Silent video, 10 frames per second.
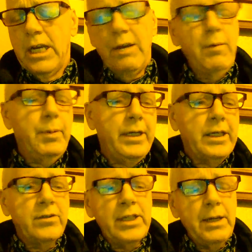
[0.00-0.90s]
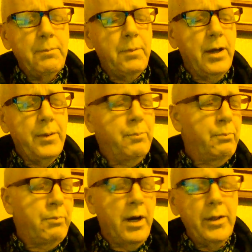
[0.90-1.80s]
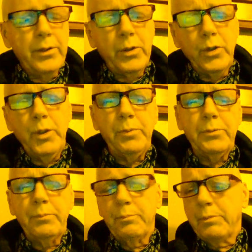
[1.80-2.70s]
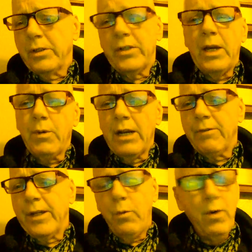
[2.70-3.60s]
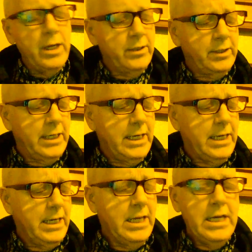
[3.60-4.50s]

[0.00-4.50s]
Everybody can say, other groups can say whatever they want to say.